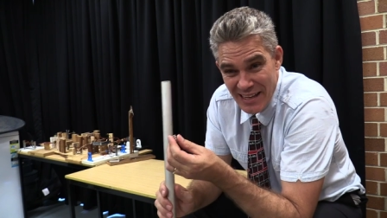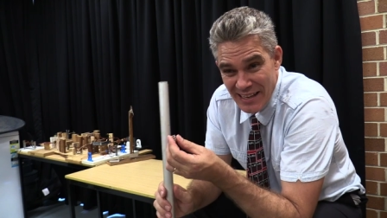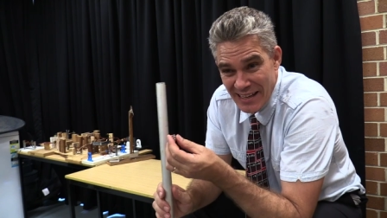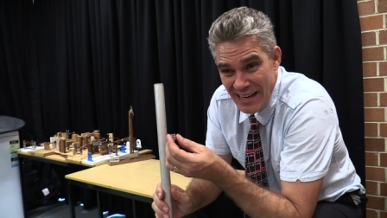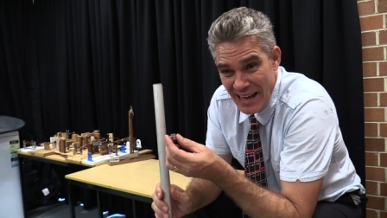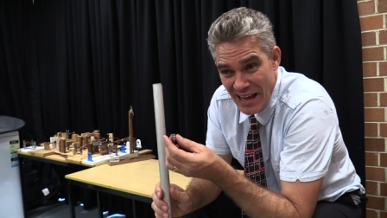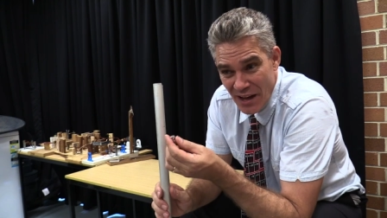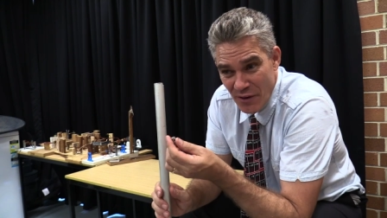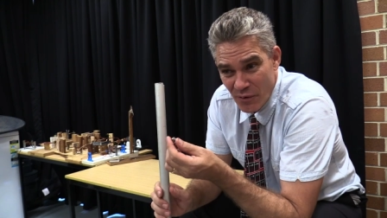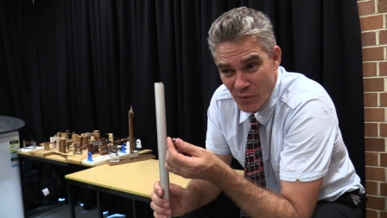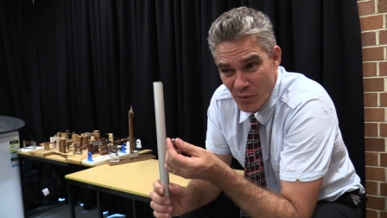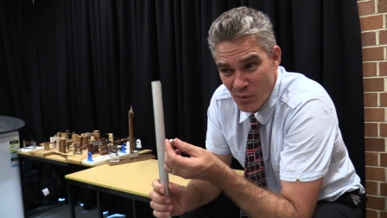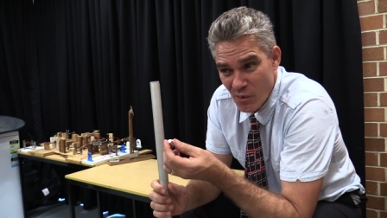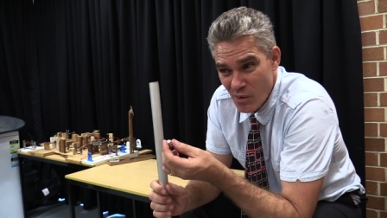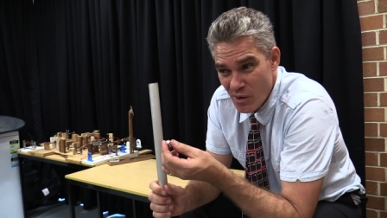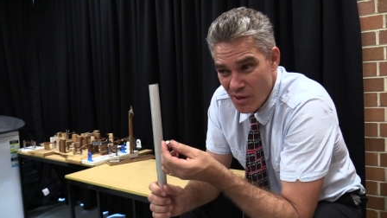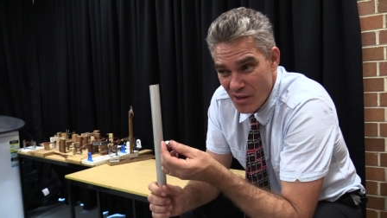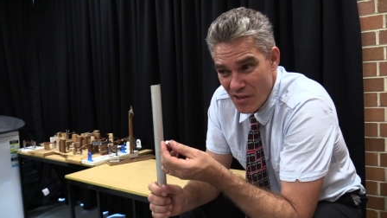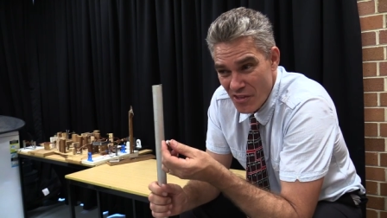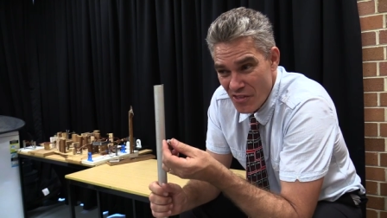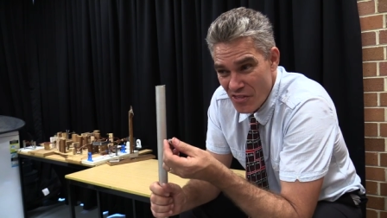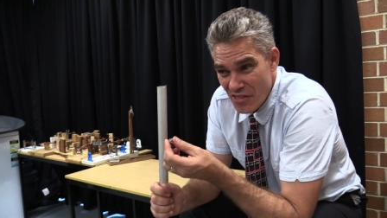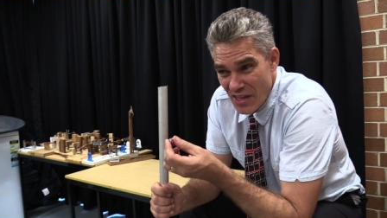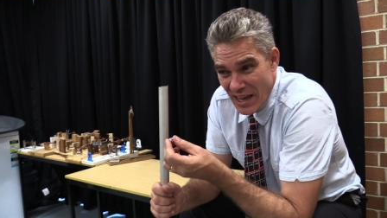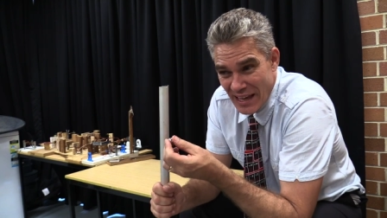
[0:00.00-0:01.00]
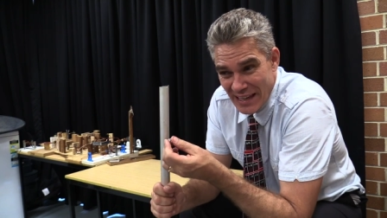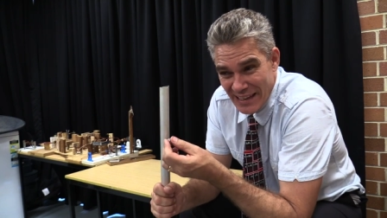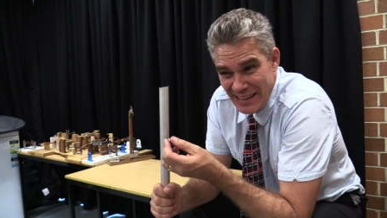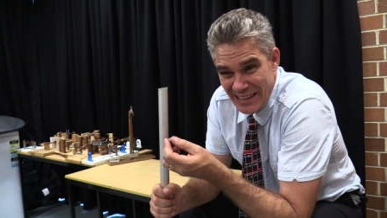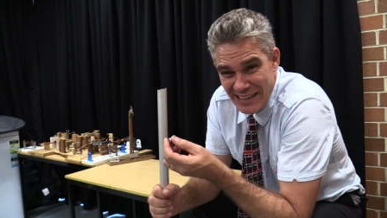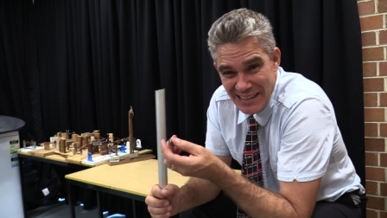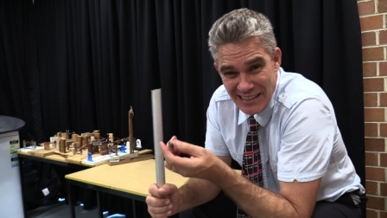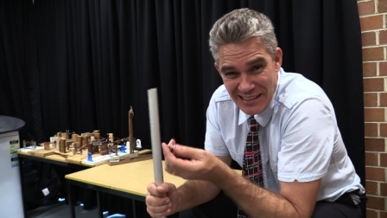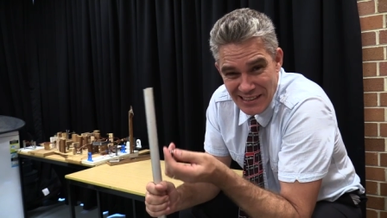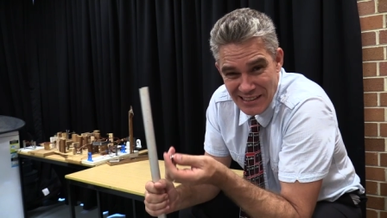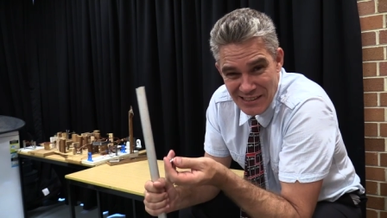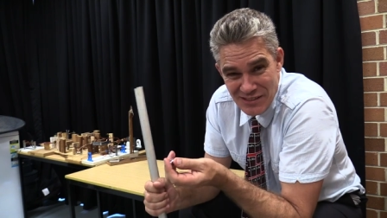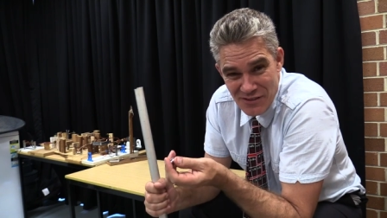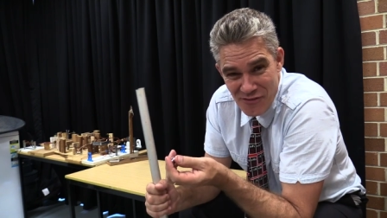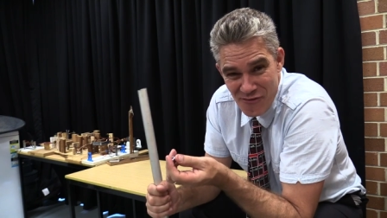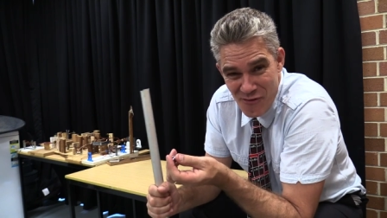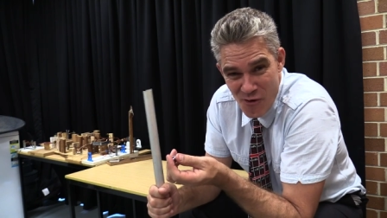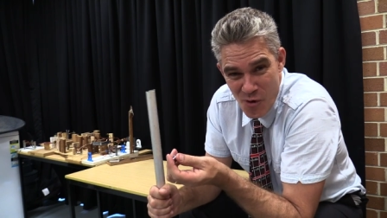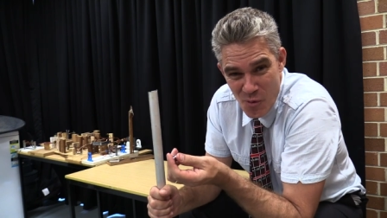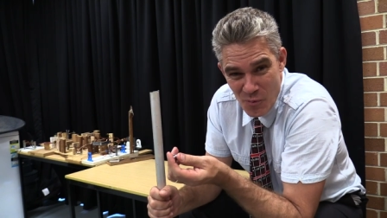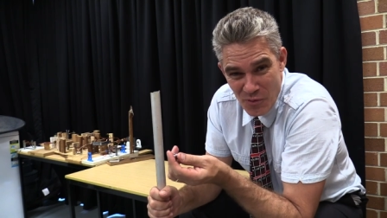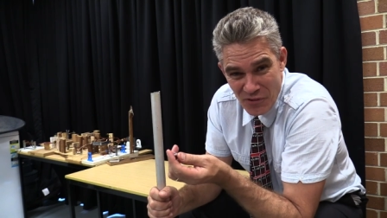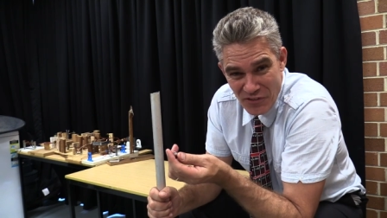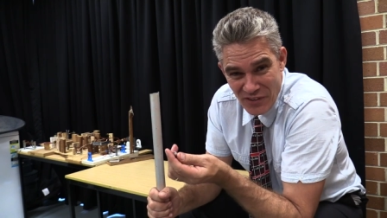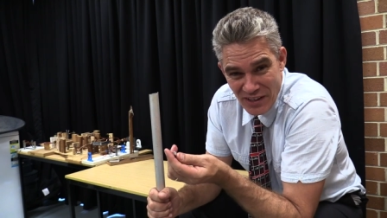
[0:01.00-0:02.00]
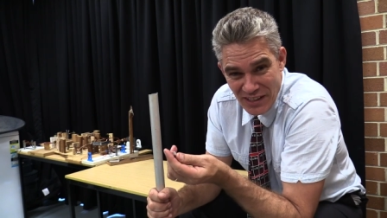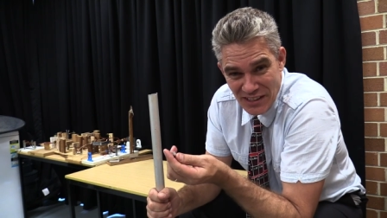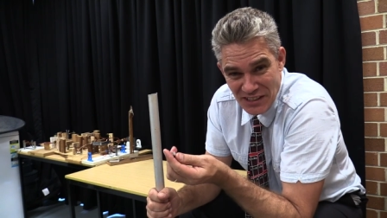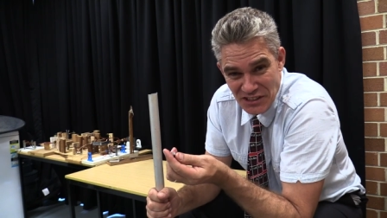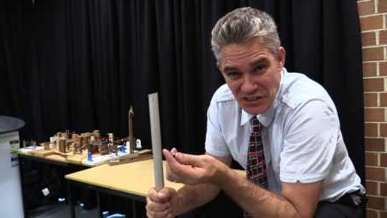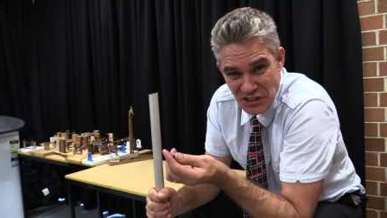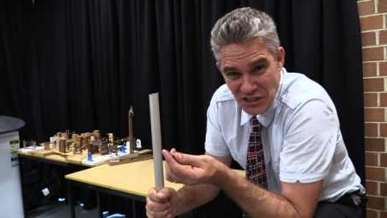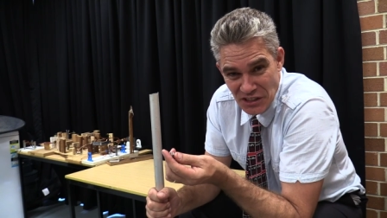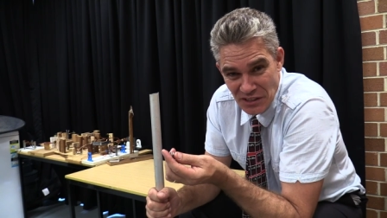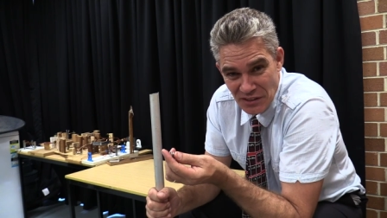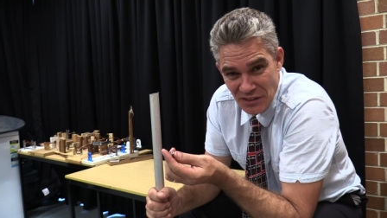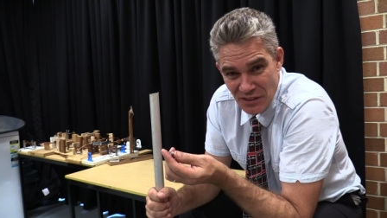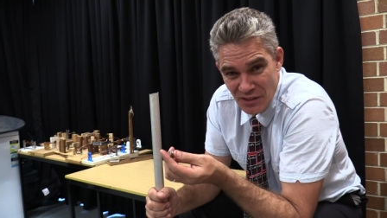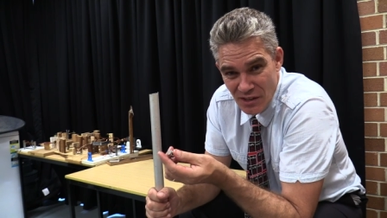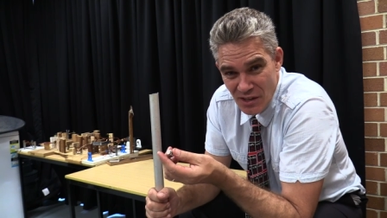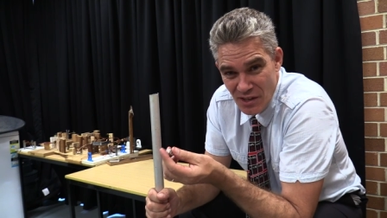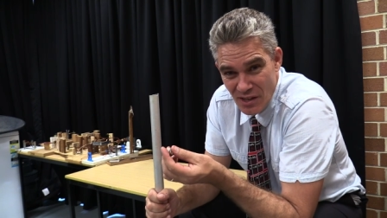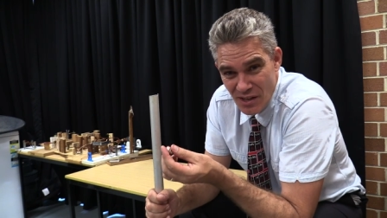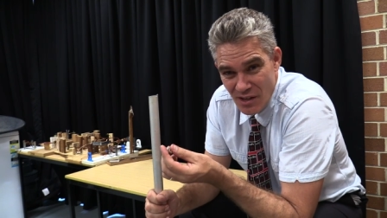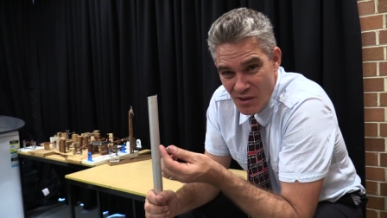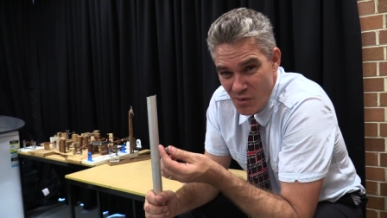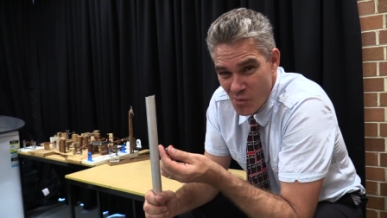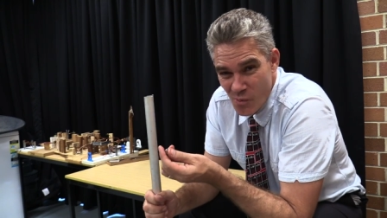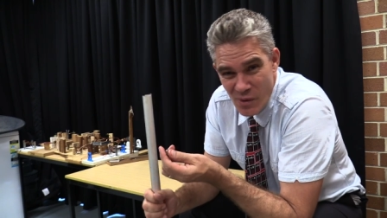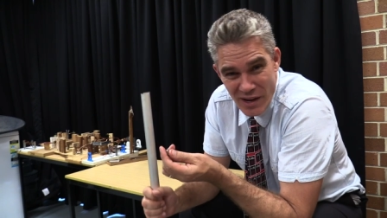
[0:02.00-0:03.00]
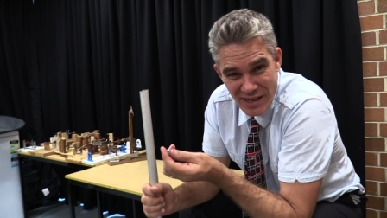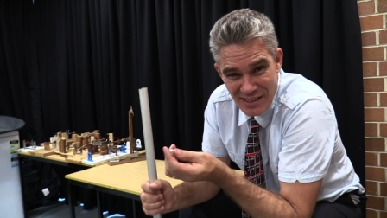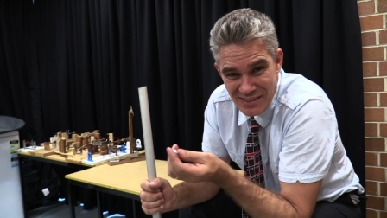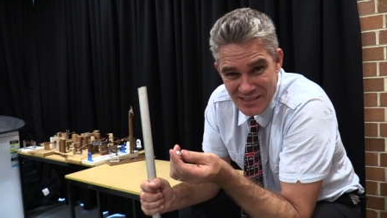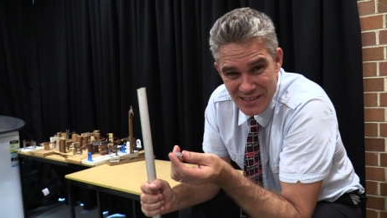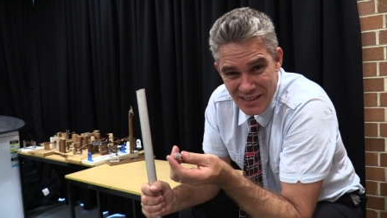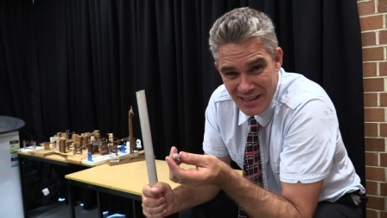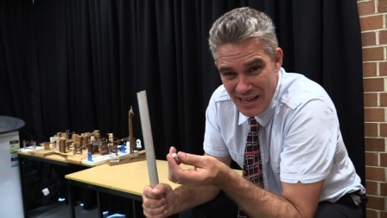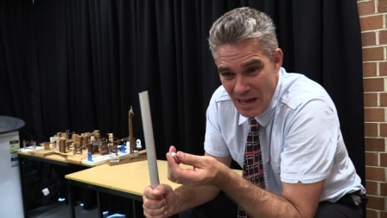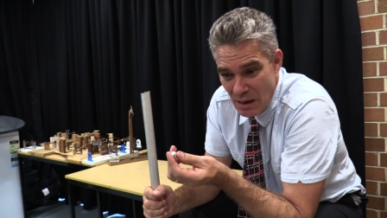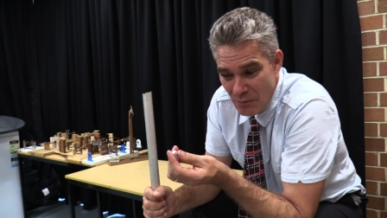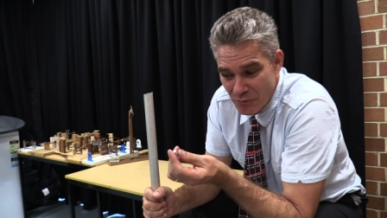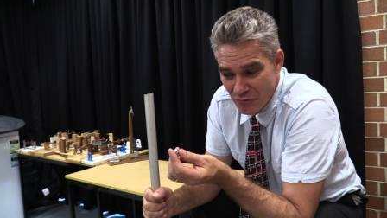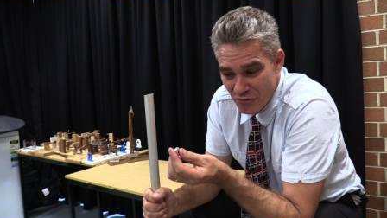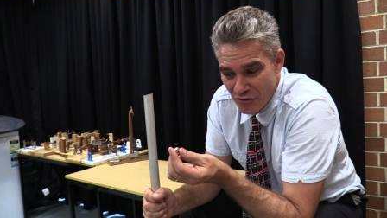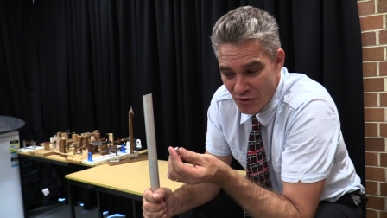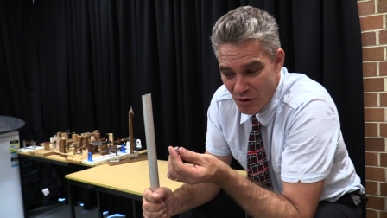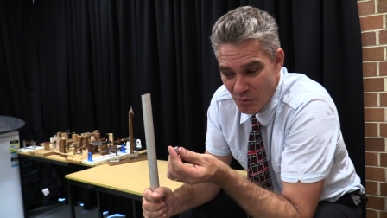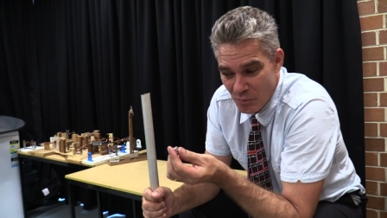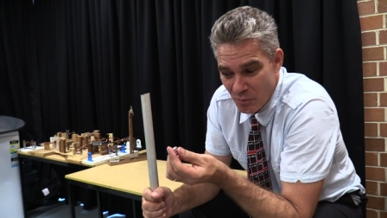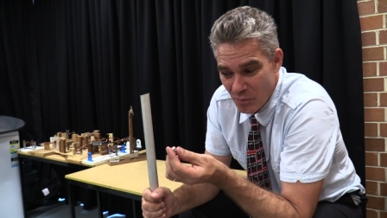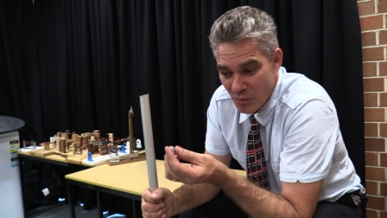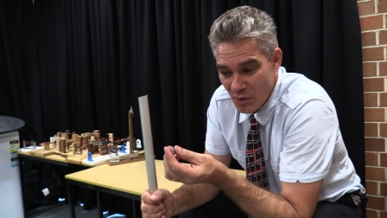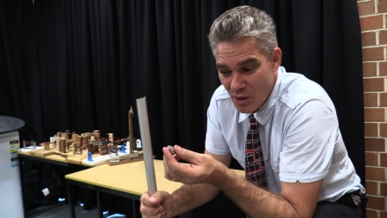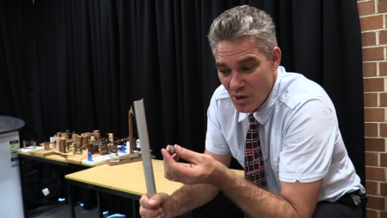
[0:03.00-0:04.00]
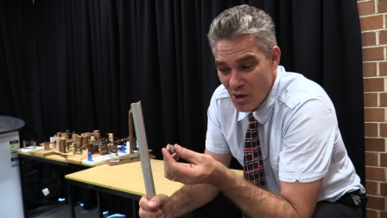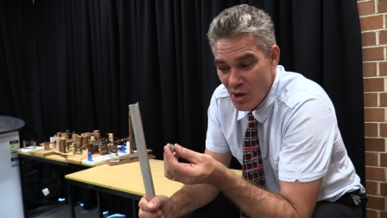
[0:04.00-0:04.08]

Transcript: Now, that heat is a form of energy. Where does it come from?